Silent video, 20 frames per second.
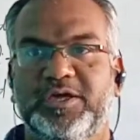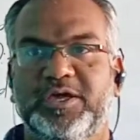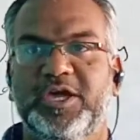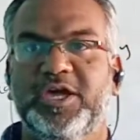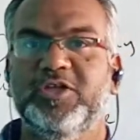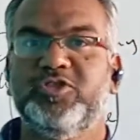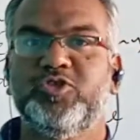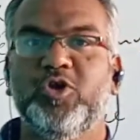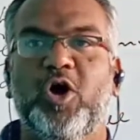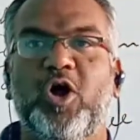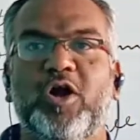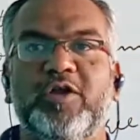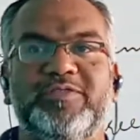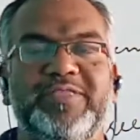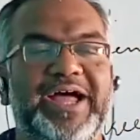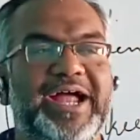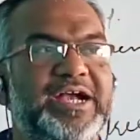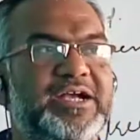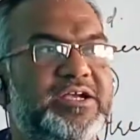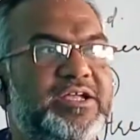He thought
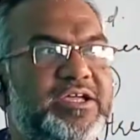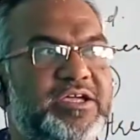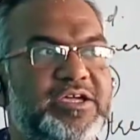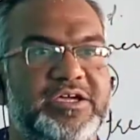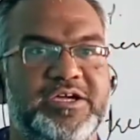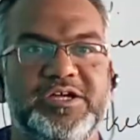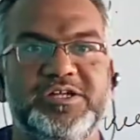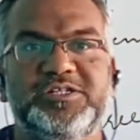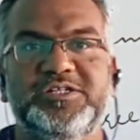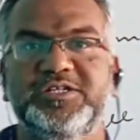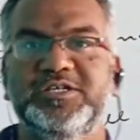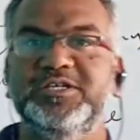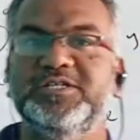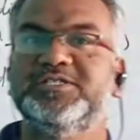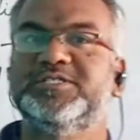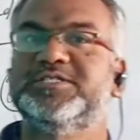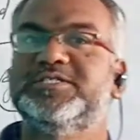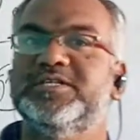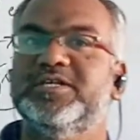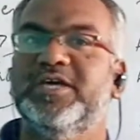that it
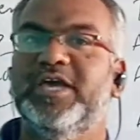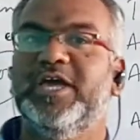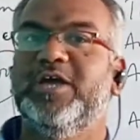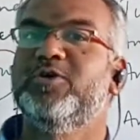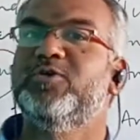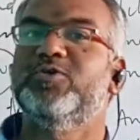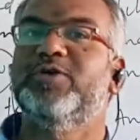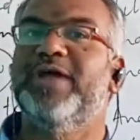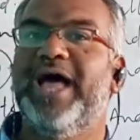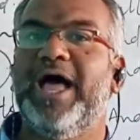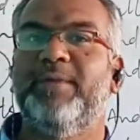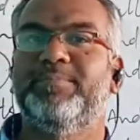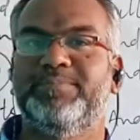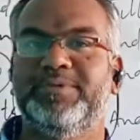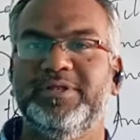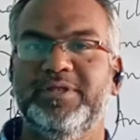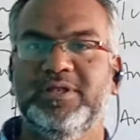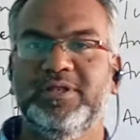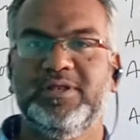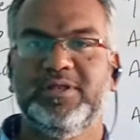is a good
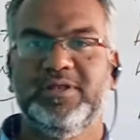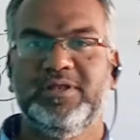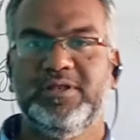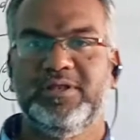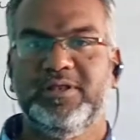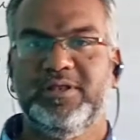apple